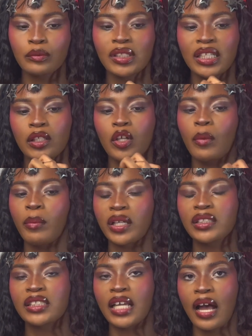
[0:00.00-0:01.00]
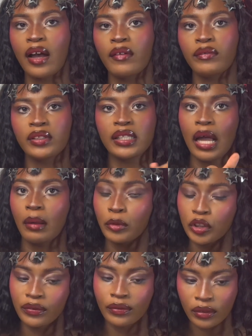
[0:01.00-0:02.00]
see a lot of brands that have that
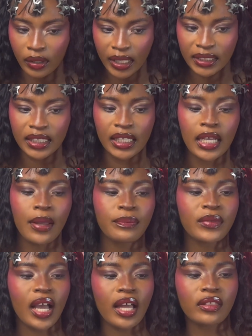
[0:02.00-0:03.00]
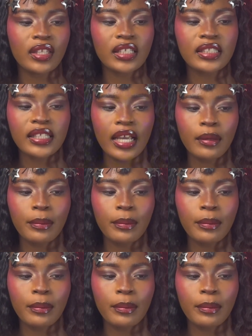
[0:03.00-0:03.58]
much variety. And this setting